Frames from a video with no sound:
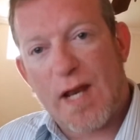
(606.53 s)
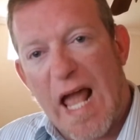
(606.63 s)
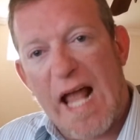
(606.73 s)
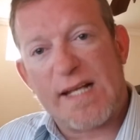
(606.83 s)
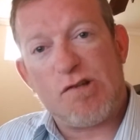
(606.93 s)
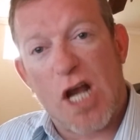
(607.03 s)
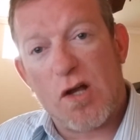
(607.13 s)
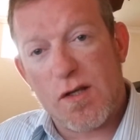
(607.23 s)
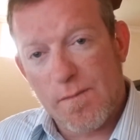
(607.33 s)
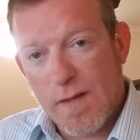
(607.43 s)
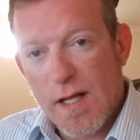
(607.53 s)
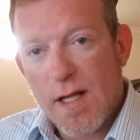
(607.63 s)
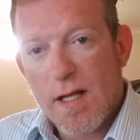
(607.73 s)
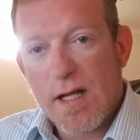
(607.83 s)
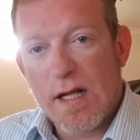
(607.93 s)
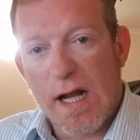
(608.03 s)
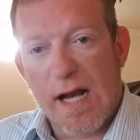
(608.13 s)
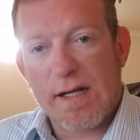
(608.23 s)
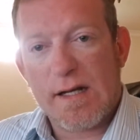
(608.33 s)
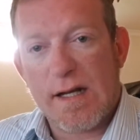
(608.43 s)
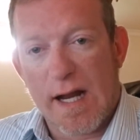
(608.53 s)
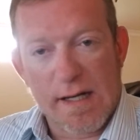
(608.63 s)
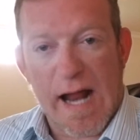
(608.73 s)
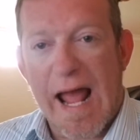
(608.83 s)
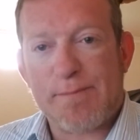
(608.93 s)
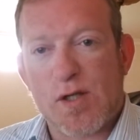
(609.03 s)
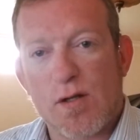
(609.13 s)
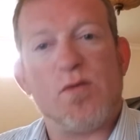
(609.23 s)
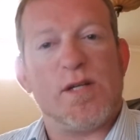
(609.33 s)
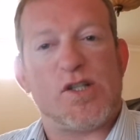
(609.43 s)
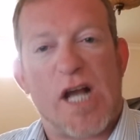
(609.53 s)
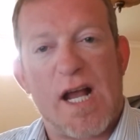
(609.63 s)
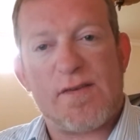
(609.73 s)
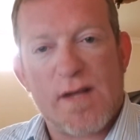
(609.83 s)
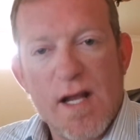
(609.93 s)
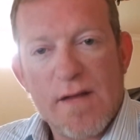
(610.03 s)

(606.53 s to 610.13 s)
I can tell you that it absolutely says